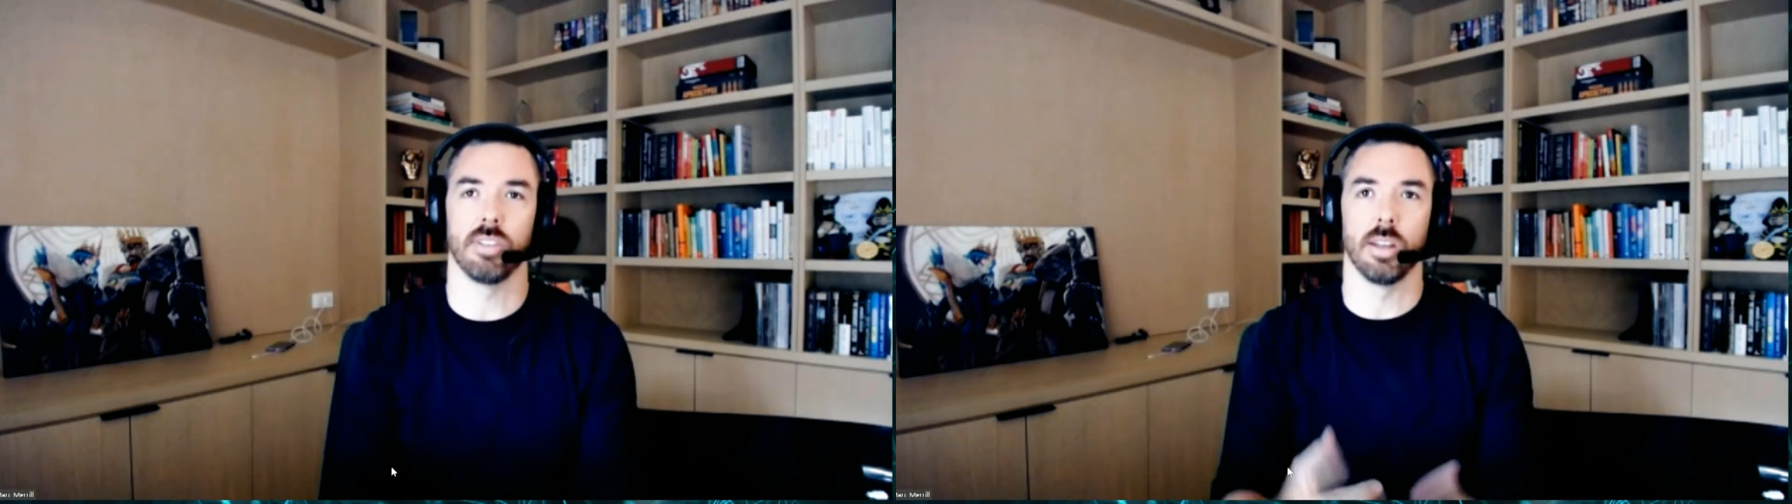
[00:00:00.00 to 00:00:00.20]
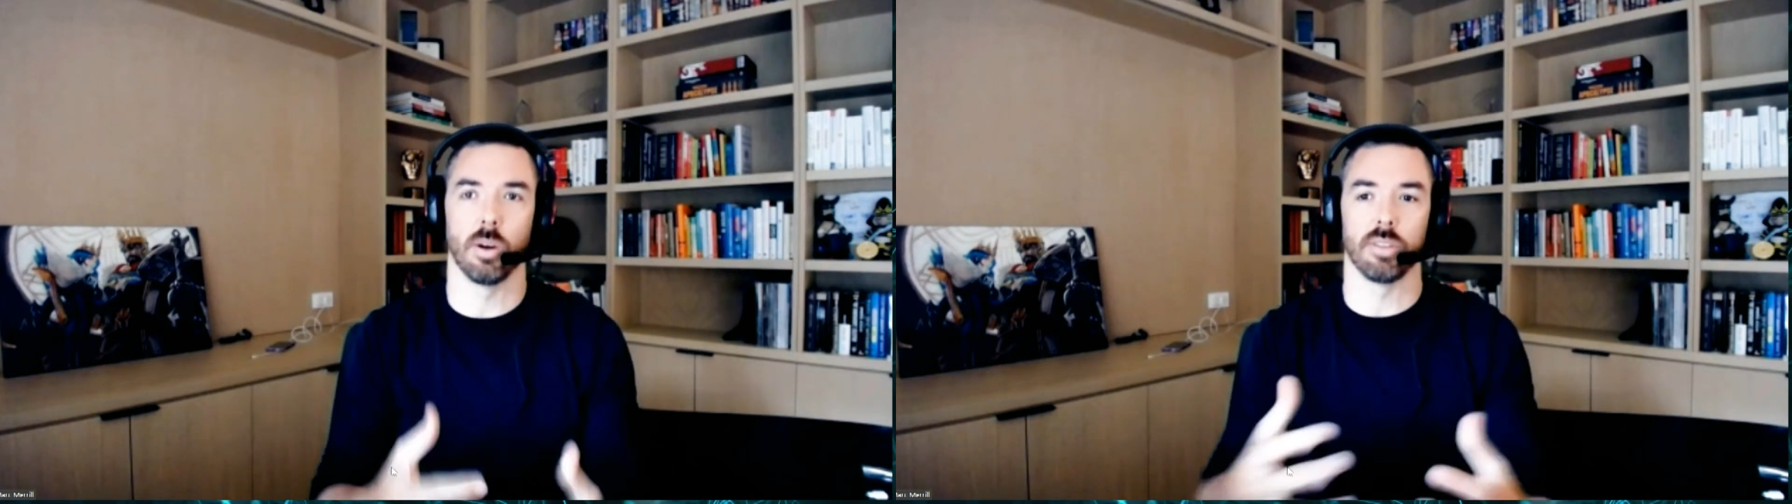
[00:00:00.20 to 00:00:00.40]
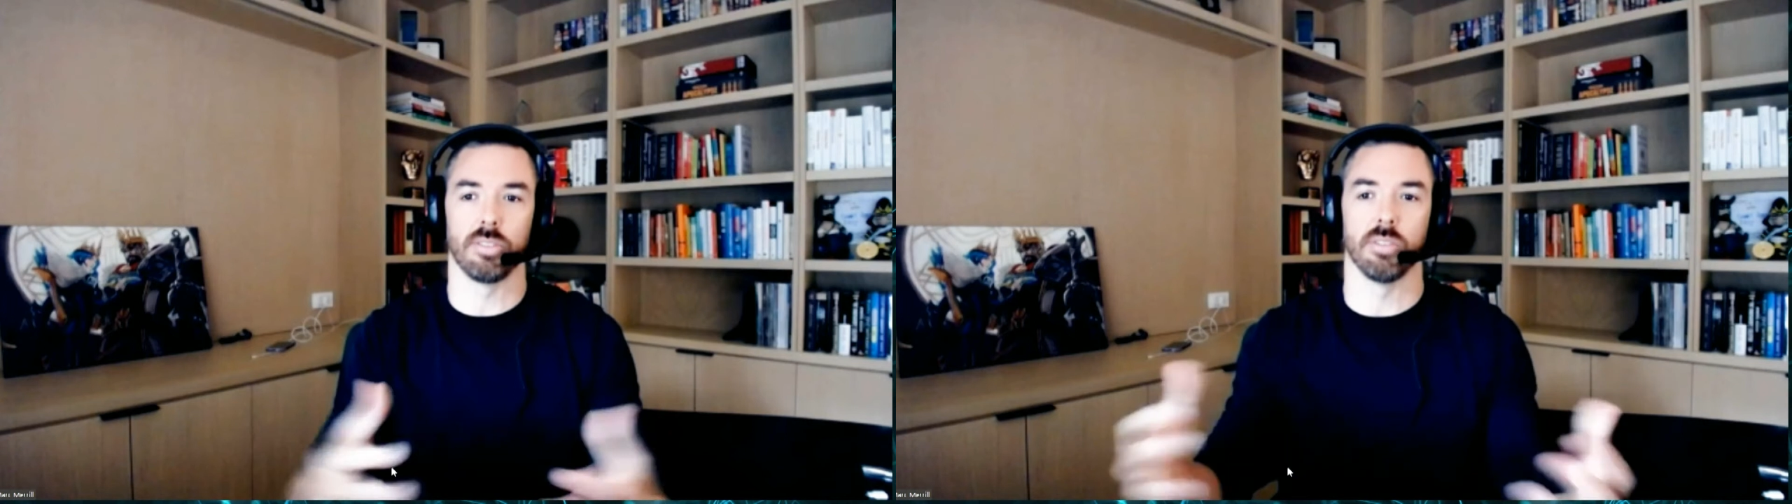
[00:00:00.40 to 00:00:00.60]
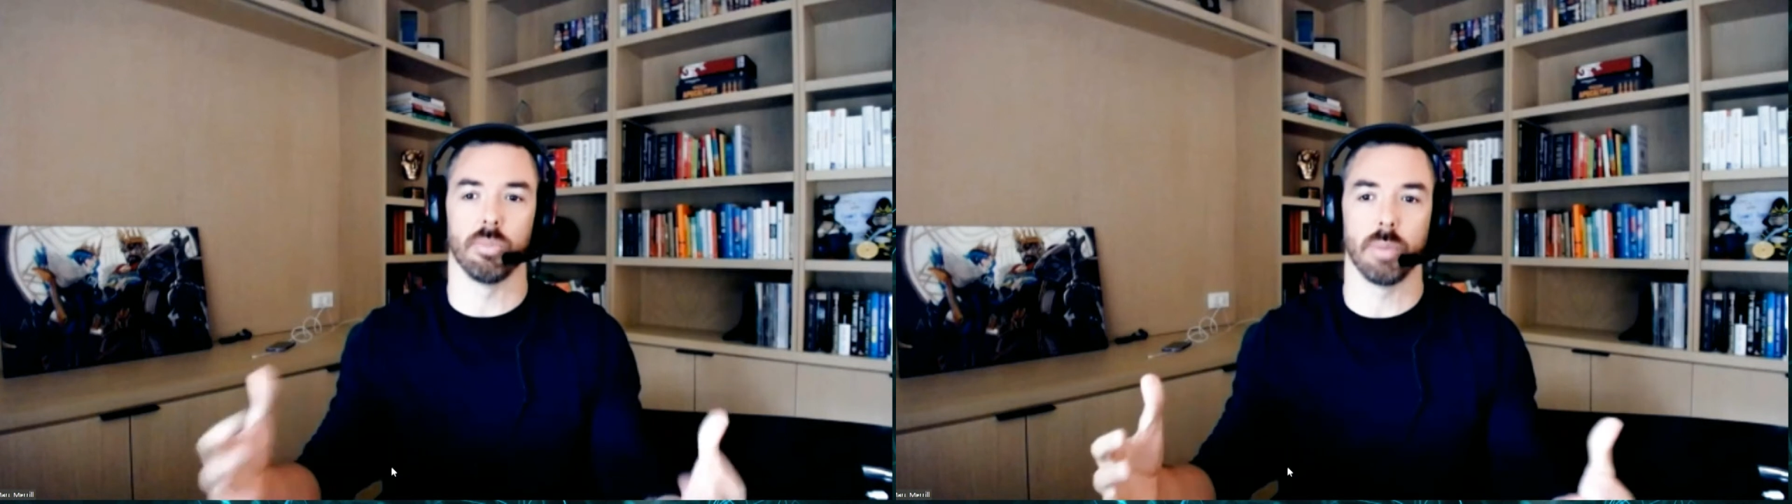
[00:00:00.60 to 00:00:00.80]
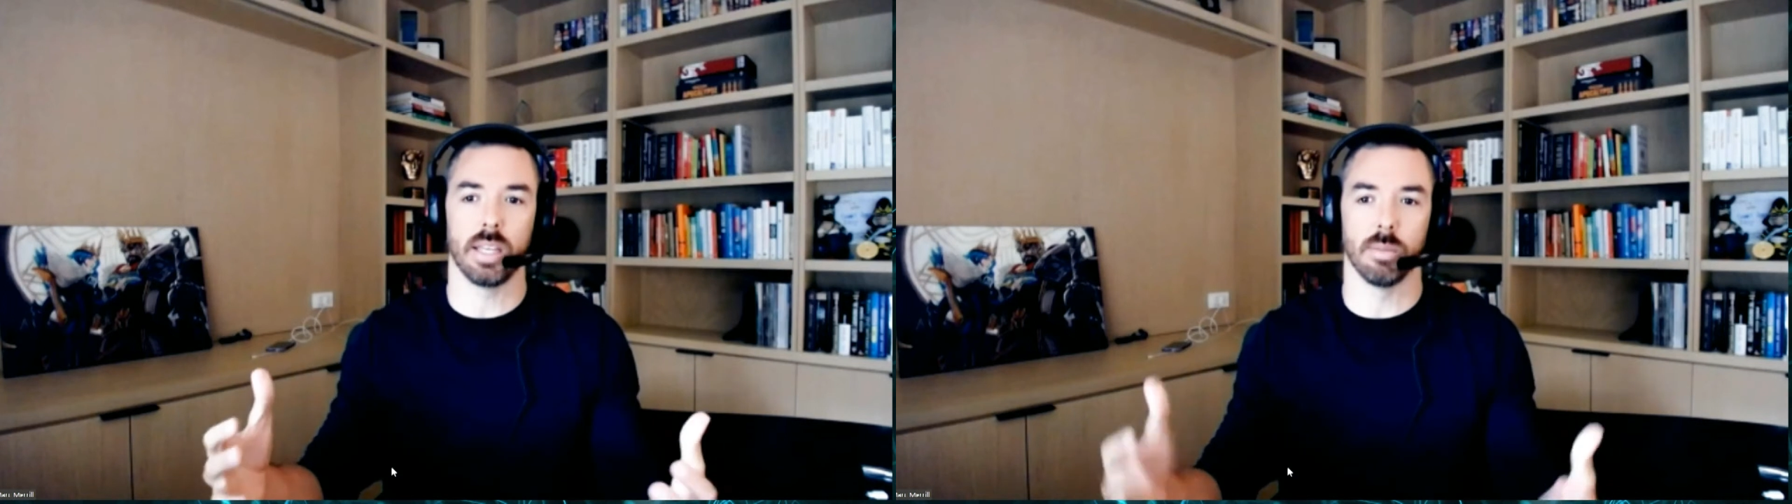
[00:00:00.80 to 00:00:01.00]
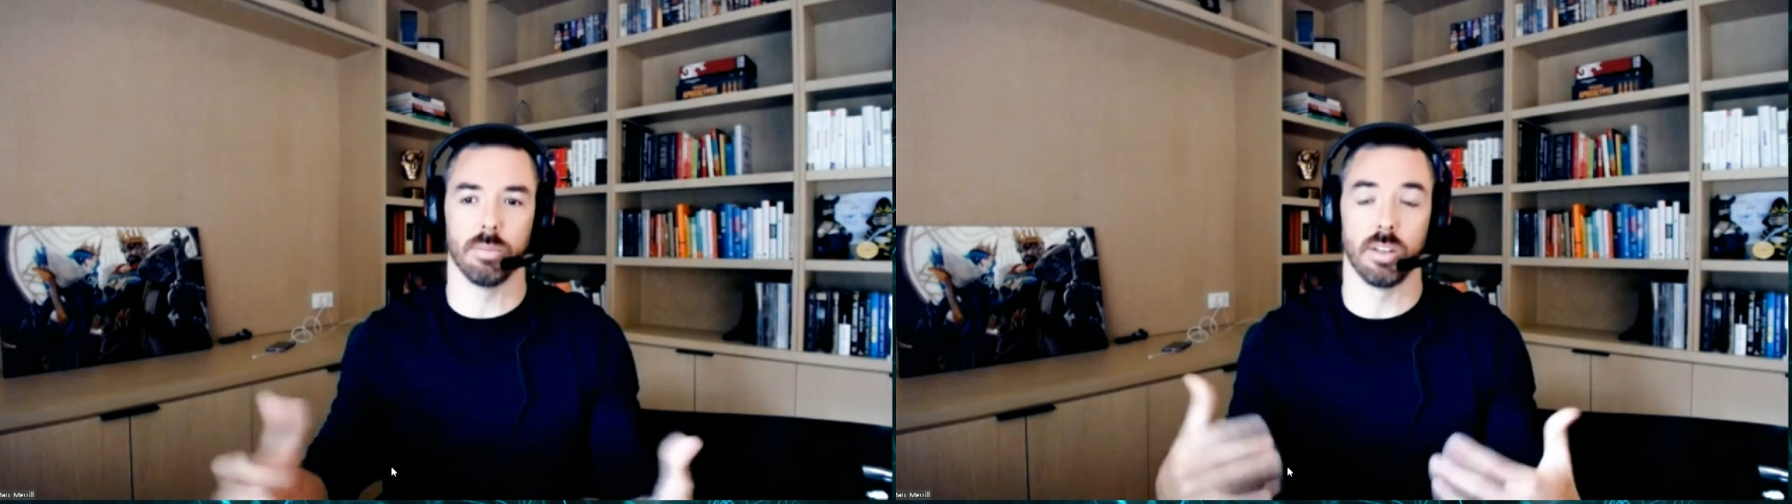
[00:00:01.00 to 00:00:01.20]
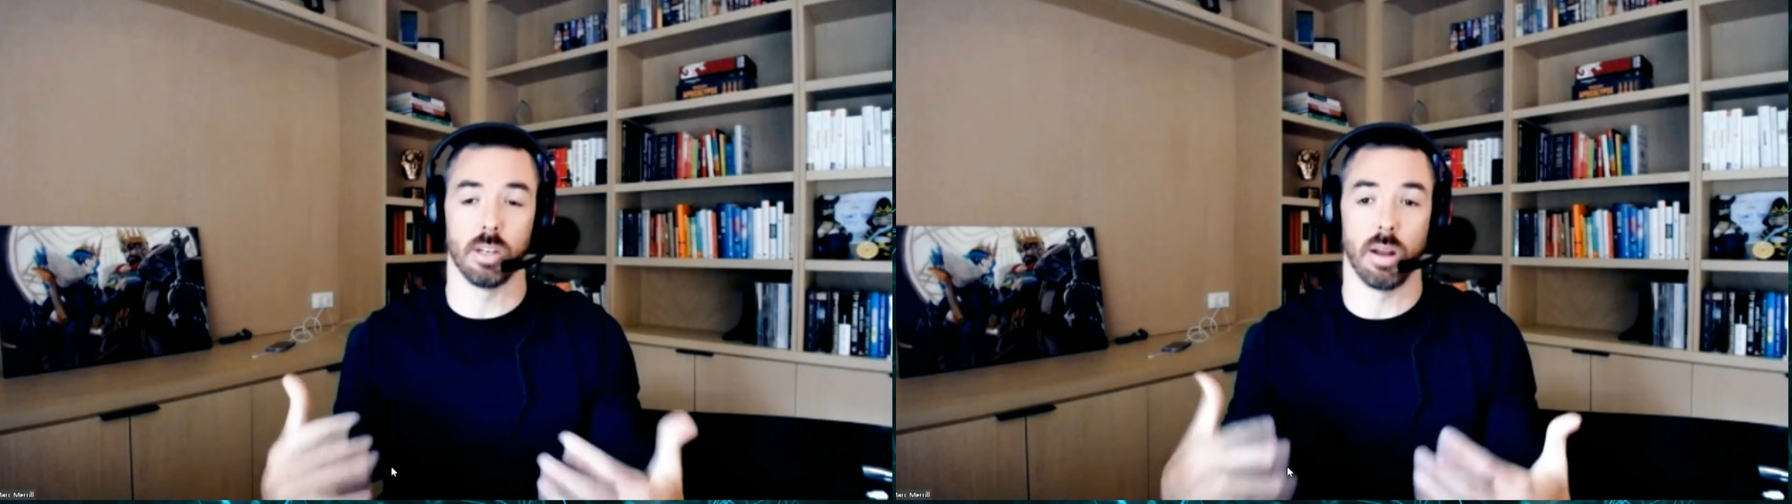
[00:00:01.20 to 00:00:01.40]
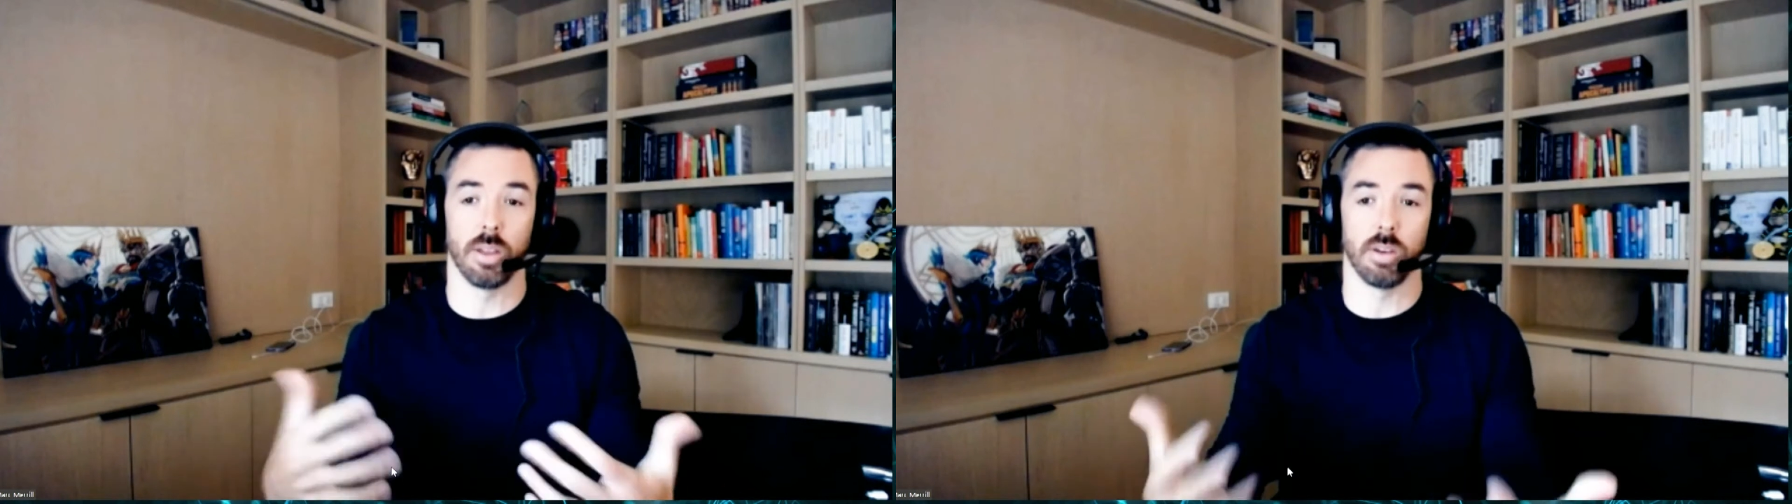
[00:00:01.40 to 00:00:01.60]
in all these different mediums and
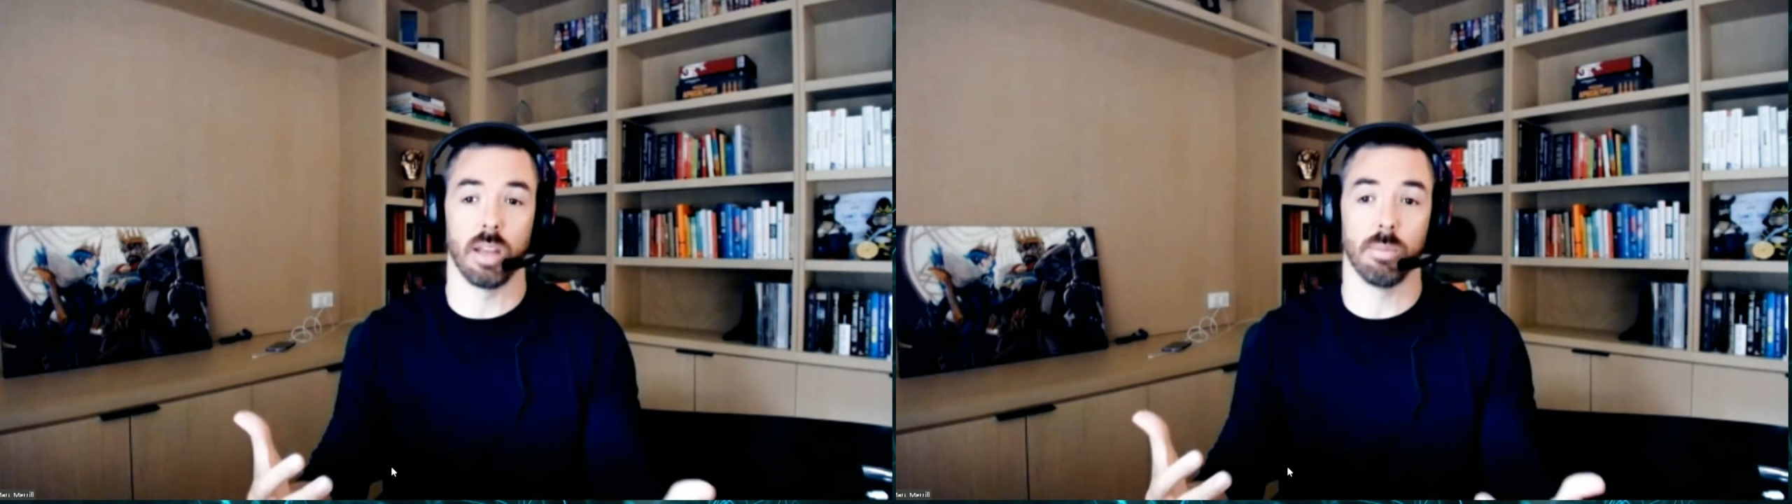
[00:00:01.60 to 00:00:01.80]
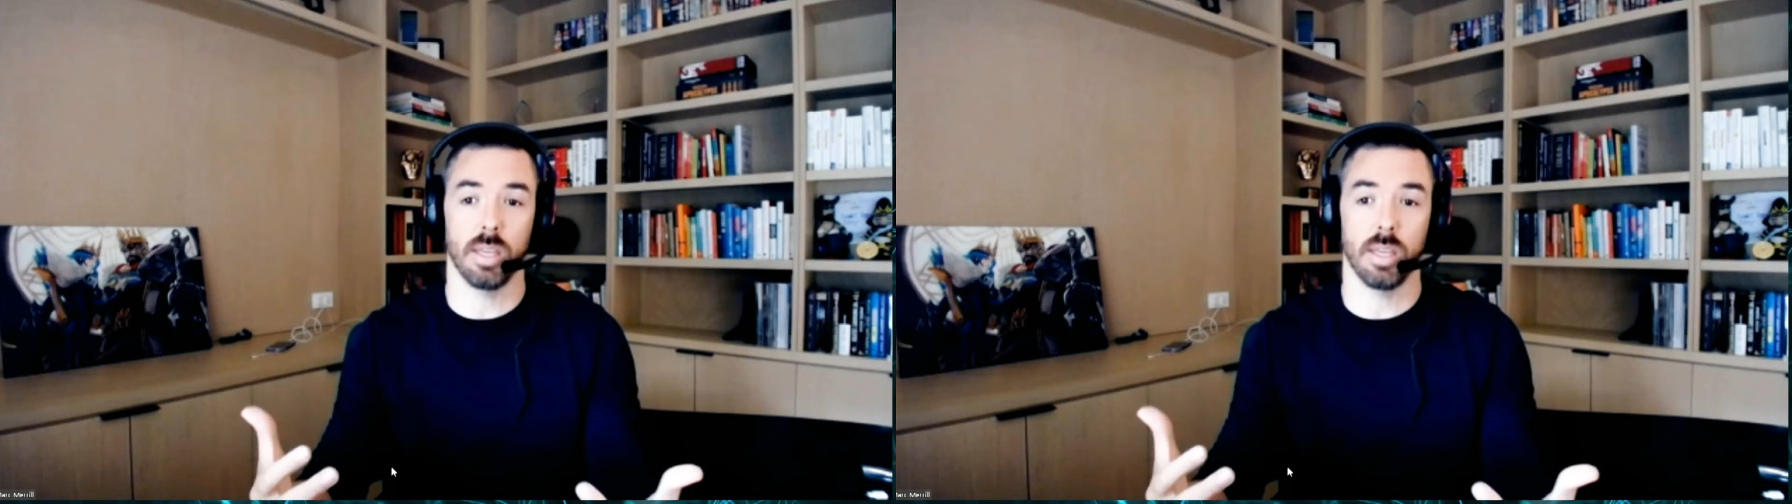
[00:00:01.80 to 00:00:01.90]
around their IP,